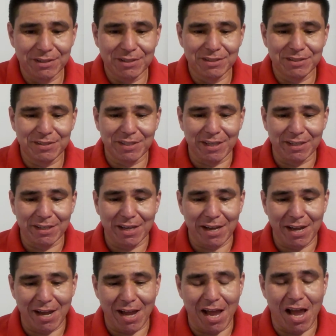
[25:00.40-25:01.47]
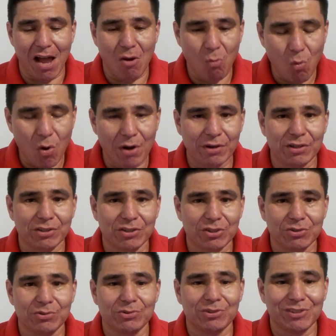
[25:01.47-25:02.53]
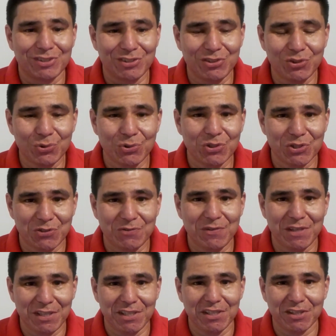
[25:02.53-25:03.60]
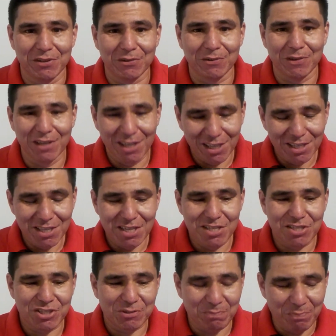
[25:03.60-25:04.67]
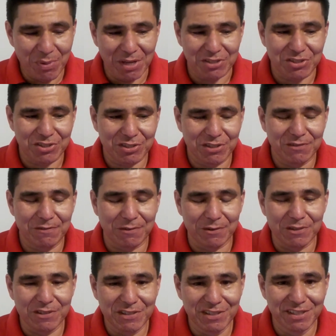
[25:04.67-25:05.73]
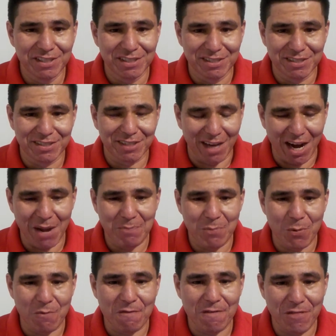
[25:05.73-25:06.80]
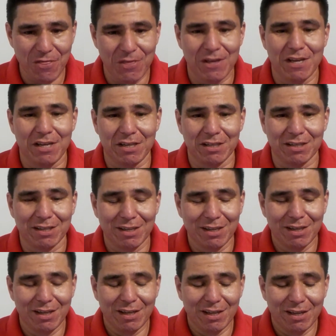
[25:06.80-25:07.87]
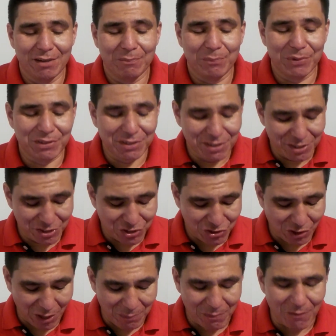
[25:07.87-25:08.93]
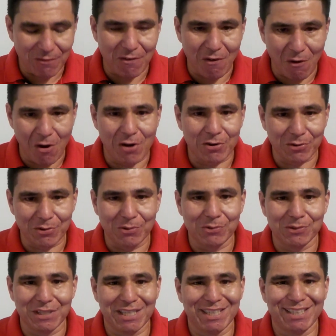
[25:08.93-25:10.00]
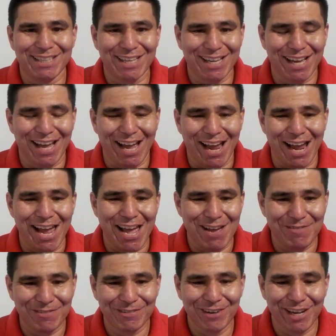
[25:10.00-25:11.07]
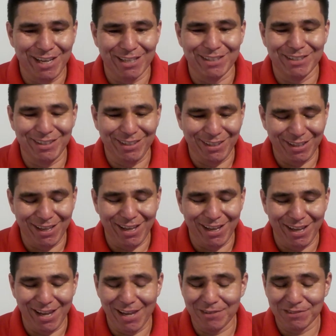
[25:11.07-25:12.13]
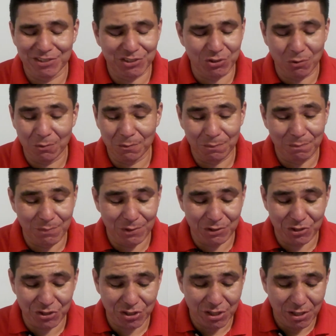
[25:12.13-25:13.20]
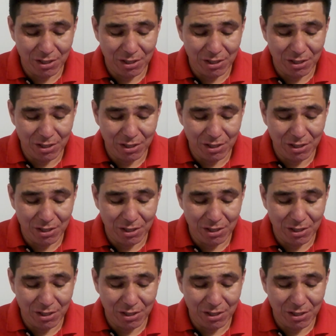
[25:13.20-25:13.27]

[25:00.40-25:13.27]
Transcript: is that I wanted to do this video especially for this type of thing. But this type of article that I have read, I have so much